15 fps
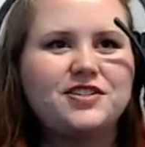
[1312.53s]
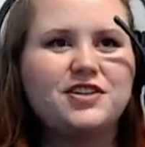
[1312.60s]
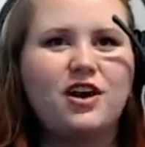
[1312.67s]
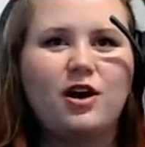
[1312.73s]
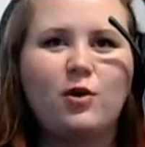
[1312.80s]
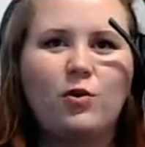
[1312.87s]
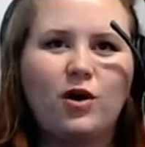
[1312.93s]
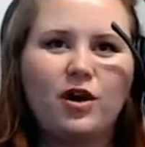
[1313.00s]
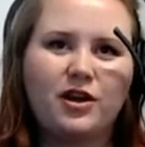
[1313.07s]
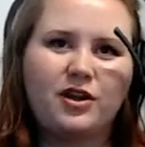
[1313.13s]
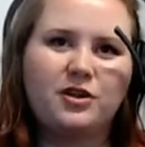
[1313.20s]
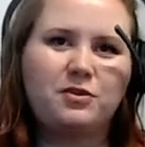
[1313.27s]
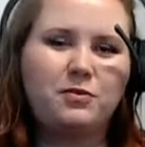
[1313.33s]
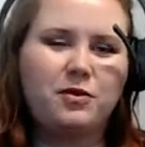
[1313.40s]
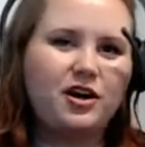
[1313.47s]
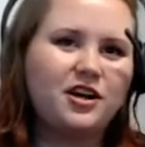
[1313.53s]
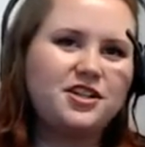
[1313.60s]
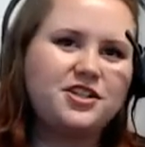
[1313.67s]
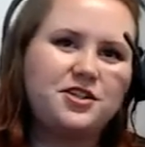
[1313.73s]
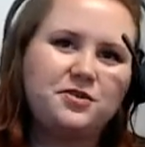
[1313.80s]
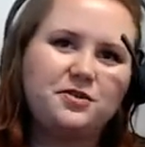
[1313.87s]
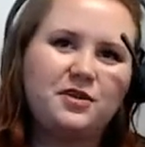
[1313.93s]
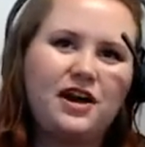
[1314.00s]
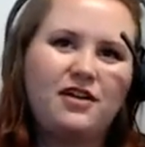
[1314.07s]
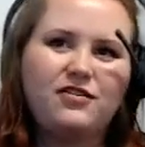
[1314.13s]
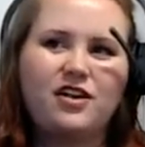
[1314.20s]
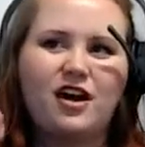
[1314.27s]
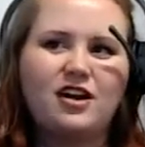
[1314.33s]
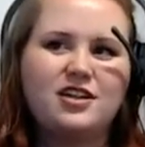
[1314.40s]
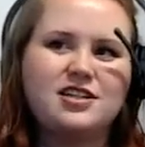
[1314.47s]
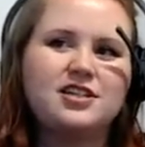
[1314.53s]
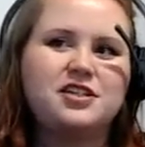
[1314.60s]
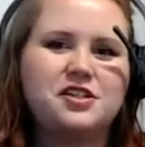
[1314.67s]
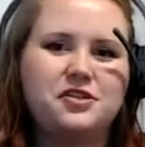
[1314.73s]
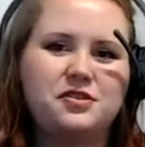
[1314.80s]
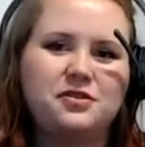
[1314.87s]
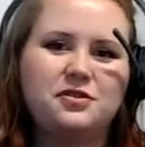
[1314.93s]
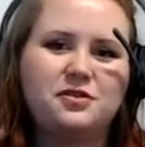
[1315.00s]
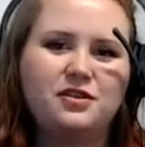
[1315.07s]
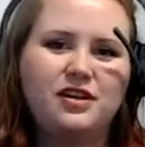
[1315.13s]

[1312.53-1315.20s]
I imagine it's not a walk in the park to have gotten